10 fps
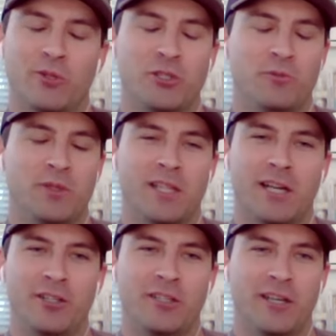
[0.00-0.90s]
I wish you'd been
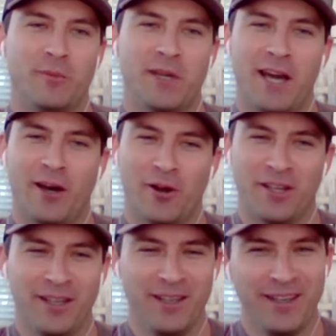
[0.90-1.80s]
there. You could have makes me
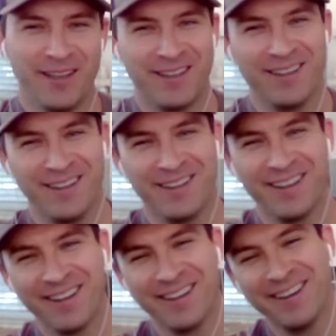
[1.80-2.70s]
out. You wonder though, like that
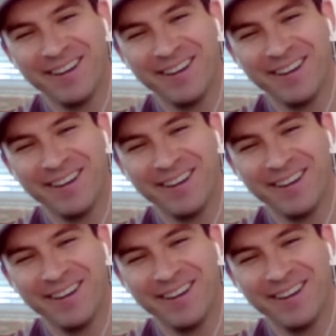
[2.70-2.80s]
French